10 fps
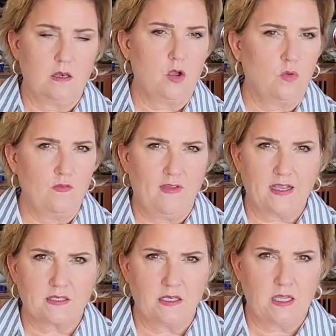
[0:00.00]
Know what
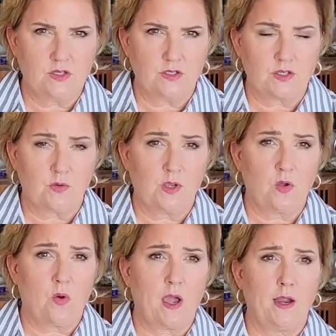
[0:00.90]
vaccinations are
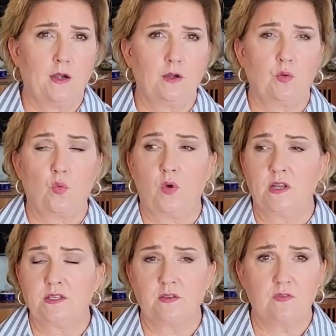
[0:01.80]
required, what
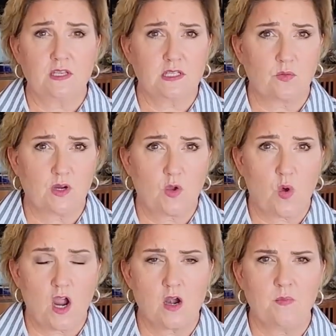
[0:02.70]
is the visa
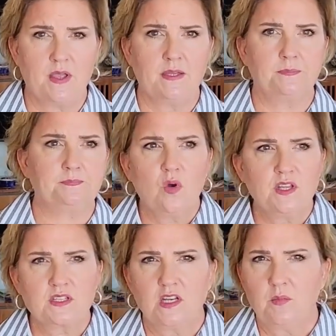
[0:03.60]
requirement, what
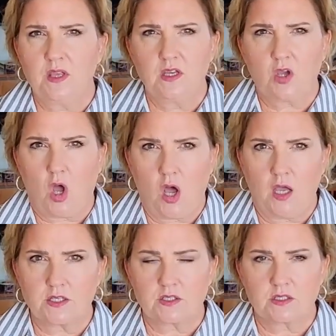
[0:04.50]
is going to be the
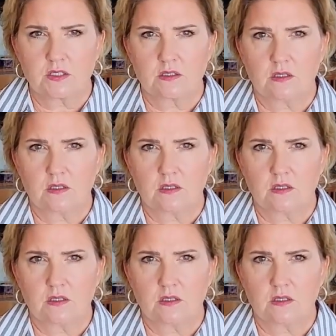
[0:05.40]
cost